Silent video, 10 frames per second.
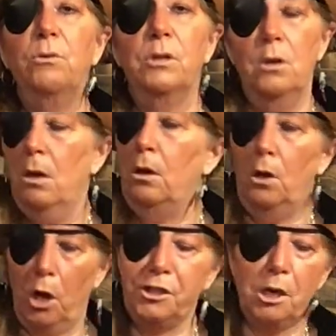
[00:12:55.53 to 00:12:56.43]
The
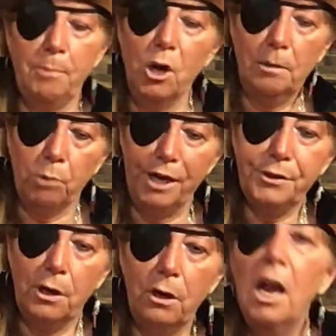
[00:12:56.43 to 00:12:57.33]
lights are burning bright,
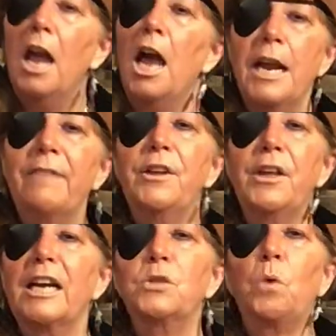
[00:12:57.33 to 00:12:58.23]
sir, and
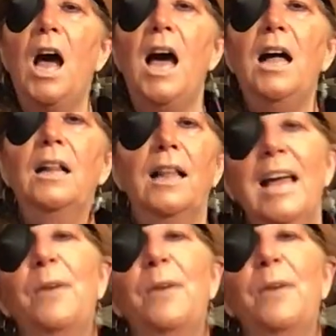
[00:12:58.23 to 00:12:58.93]
everything is well.